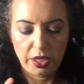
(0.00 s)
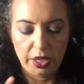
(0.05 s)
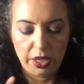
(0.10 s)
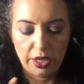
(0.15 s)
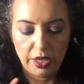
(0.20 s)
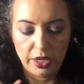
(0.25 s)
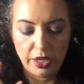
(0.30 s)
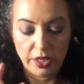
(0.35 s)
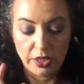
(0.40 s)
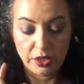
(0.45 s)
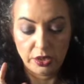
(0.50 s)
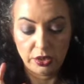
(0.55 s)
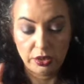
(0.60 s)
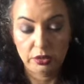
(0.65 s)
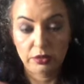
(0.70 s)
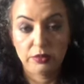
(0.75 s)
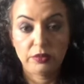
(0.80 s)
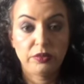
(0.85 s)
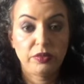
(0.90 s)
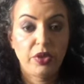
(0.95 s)
and
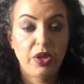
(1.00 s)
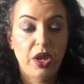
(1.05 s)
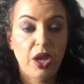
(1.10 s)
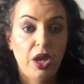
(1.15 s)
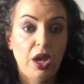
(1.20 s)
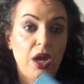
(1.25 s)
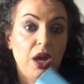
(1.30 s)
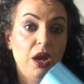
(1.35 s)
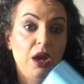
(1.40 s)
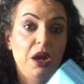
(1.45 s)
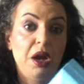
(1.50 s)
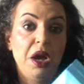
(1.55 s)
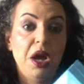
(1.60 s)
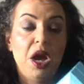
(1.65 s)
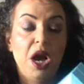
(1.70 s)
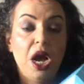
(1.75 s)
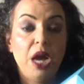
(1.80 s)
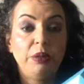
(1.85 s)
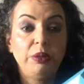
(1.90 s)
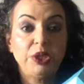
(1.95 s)

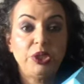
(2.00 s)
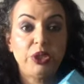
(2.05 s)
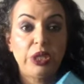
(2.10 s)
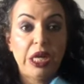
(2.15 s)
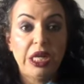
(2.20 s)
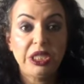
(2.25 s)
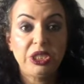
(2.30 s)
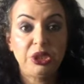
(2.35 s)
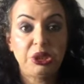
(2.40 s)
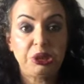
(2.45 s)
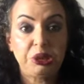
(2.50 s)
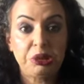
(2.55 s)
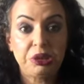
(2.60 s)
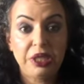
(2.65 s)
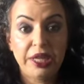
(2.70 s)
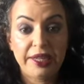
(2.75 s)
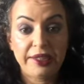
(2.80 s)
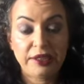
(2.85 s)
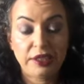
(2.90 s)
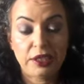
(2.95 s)
I will try to do
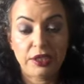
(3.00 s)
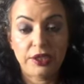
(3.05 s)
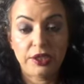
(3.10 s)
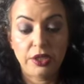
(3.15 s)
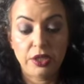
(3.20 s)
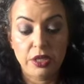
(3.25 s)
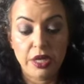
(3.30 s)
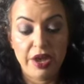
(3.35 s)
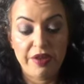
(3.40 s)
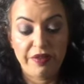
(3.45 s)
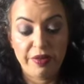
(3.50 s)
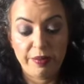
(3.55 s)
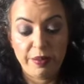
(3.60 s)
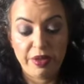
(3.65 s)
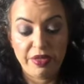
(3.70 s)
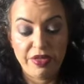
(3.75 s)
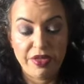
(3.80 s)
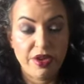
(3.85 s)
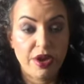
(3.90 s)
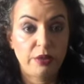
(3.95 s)
that, you know, every
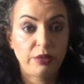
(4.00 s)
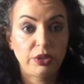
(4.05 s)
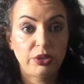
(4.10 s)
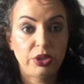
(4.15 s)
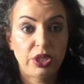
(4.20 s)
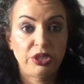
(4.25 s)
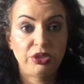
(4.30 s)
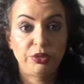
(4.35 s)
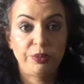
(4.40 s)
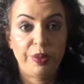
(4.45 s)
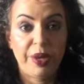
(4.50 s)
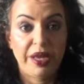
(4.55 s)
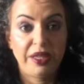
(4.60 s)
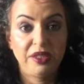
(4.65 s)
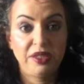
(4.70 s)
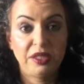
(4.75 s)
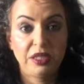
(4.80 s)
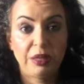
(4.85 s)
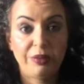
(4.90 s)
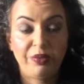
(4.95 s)
month I will try to
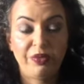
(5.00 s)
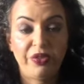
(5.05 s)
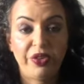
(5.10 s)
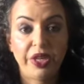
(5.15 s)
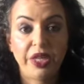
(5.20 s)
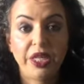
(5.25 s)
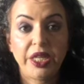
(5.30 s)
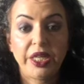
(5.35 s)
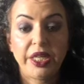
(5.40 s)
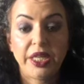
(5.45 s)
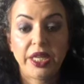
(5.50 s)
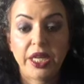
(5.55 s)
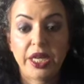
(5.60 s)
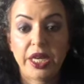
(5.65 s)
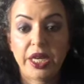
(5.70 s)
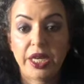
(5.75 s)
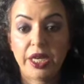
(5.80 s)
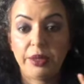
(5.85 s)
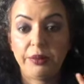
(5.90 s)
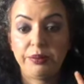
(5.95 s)
pan something.
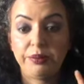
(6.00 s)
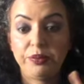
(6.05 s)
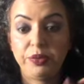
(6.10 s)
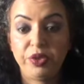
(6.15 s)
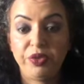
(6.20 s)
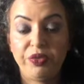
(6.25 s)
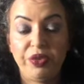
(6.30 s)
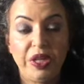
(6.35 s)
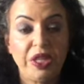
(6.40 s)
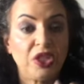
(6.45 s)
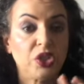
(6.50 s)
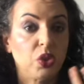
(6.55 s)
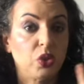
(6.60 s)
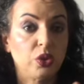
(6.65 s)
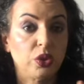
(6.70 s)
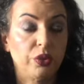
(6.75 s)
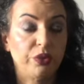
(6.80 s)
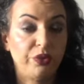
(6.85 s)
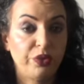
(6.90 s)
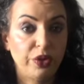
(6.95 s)
The thing is
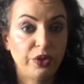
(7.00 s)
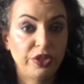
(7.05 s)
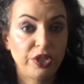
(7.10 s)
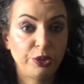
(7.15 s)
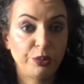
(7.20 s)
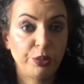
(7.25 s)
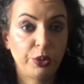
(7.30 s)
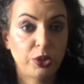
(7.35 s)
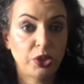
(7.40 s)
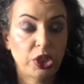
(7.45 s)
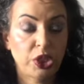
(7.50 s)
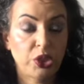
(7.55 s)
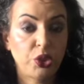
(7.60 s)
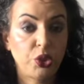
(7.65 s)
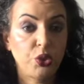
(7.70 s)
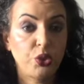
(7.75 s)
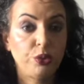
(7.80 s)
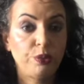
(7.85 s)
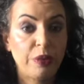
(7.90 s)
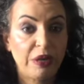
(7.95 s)
also for this project,
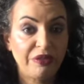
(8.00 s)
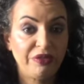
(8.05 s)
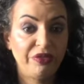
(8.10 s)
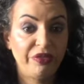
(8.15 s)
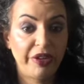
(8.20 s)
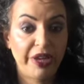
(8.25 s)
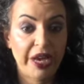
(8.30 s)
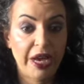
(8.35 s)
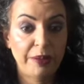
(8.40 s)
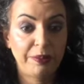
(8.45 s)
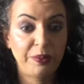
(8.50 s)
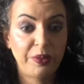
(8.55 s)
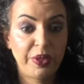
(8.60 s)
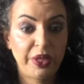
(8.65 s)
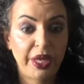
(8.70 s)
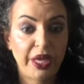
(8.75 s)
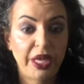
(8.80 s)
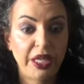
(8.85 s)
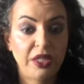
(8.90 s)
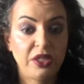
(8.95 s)
you do monthly
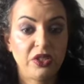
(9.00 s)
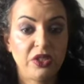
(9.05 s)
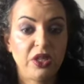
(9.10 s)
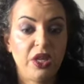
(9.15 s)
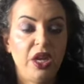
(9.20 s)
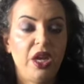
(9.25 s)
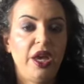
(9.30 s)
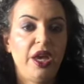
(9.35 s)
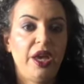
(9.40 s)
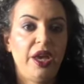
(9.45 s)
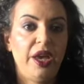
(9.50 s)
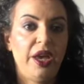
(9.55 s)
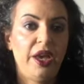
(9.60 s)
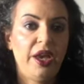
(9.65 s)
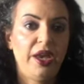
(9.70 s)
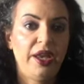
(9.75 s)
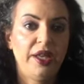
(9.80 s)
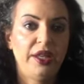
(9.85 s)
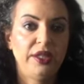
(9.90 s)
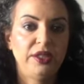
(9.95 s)
updates
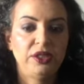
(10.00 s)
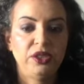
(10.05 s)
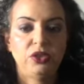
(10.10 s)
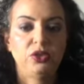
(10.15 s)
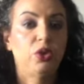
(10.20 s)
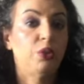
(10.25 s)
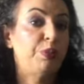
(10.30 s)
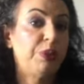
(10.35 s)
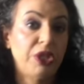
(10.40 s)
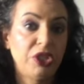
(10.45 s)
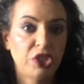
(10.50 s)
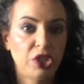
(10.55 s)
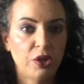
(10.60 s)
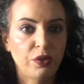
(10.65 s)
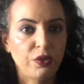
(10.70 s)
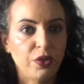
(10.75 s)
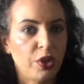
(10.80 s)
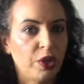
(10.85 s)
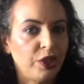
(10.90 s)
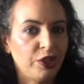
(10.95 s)
and no pressure,
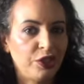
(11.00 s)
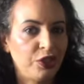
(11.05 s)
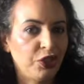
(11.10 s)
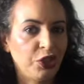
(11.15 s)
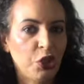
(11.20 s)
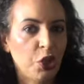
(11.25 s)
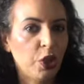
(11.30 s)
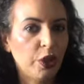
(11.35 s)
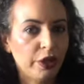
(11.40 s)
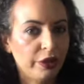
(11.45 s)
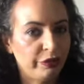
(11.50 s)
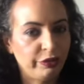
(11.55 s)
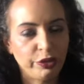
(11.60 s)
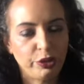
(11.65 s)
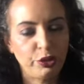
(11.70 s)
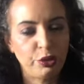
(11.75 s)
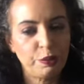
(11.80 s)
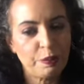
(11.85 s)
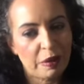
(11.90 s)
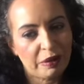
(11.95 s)
of course, you know, if you
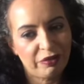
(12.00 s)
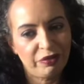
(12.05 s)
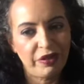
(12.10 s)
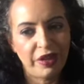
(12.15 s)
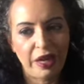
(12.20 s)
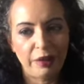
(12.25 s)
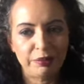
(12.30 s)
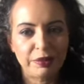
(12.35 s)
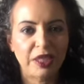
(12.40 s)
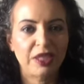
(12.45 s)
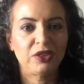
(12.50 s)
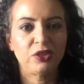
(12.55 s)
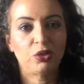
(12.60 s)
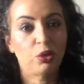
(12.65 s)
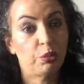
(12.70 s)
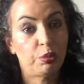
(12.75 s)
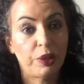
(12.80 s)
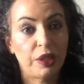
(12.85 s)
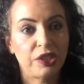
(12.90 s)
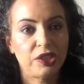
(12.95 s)
do monthly updates,
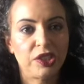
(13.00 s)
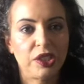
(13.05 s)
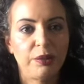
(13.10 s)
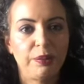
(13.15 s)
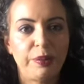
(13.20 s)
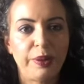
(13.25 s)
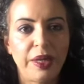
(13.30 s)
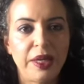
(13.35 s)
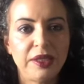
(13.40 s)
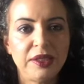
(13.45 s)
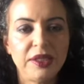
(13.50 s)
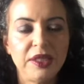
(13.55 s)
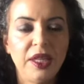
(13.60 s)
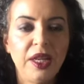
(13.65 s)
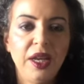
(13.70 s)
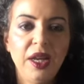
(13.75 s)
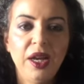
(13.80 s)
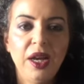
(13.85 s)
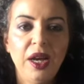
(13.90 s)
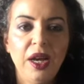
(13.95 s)
no pressure, but
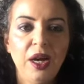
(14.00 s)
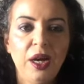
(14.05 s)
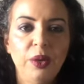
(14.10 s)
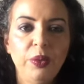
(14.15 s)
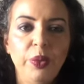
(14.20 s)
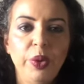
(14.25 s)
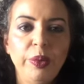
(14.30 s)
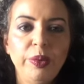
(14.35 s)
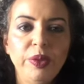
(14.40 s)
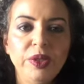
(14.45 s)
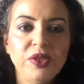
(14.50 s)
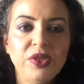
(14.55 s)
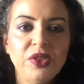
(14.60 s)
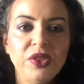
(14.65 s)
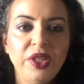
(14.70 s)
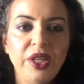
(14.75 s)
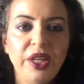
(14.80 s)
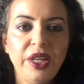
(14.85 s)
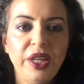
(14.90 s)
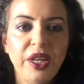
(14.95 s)
we will
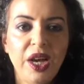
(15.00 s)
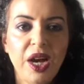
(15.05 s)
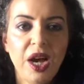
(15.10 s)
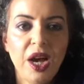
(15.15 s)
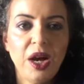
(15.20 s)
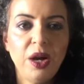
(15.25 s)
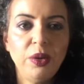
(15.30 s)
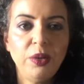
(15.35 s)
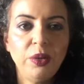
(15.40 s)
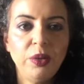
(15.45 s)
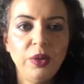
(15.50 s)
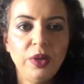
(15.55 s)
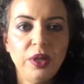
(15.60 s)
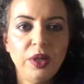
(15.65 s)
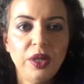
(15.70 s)
see how